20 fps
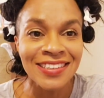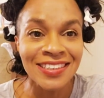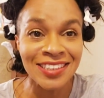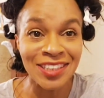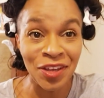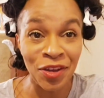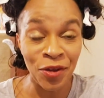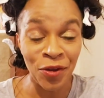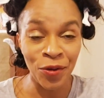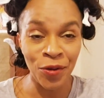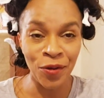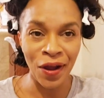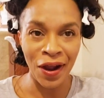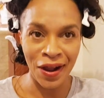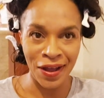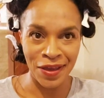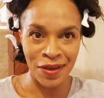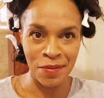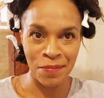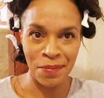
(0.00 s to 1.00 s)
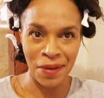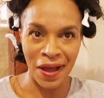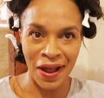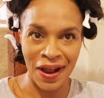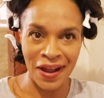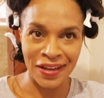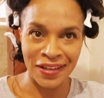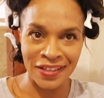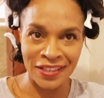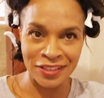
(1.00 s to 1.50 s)
So I am
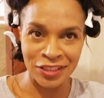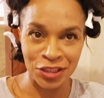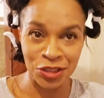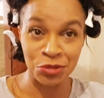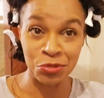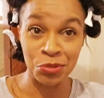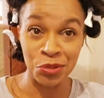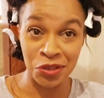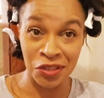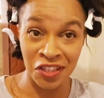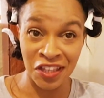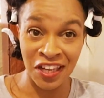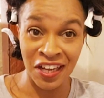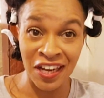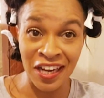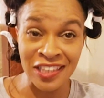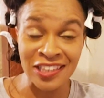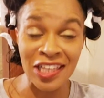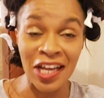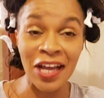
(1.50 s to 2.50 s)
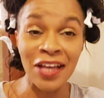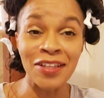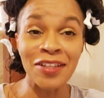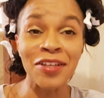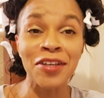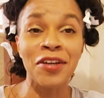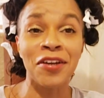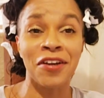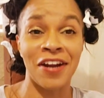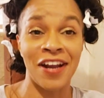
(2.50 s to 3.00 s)
back and I just realized I
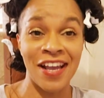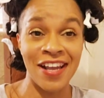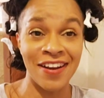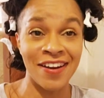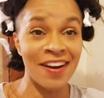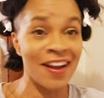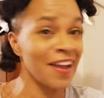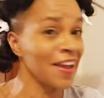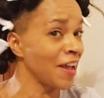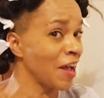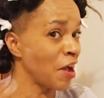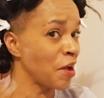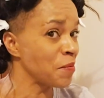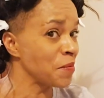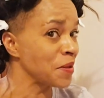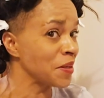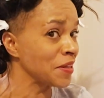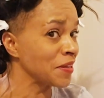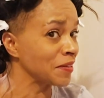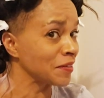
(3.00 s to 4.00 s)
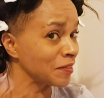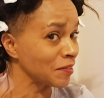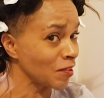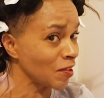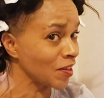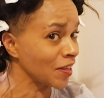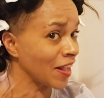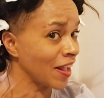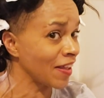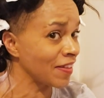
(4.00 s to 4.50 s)
look cray cray. I mean,
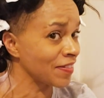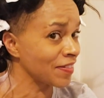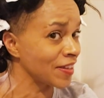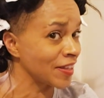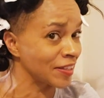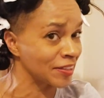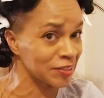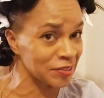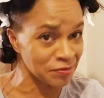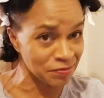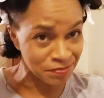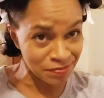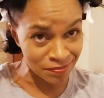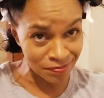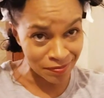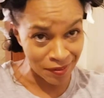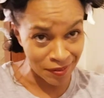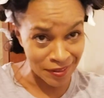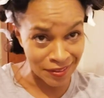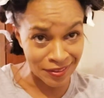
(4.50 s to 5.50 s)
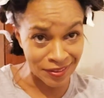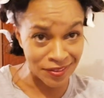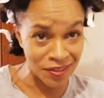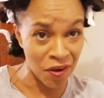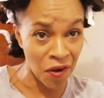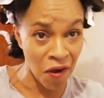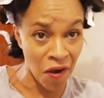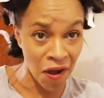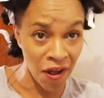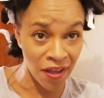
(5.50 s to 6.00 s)
look at this. Now, this is
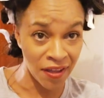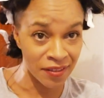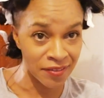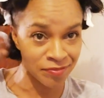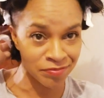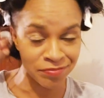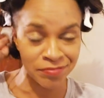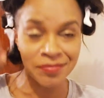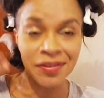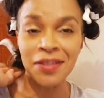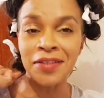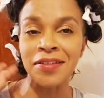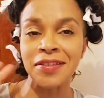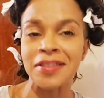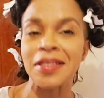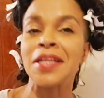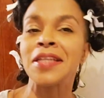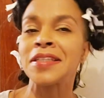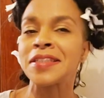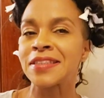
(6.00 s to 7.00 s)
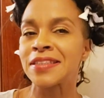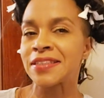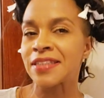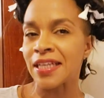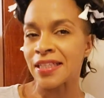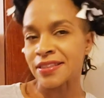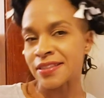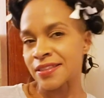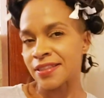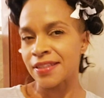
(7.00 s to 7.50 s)
hot. I look, I look
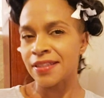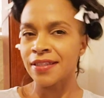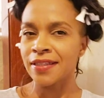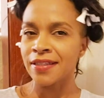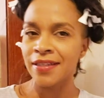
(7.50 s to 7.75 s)
sexy.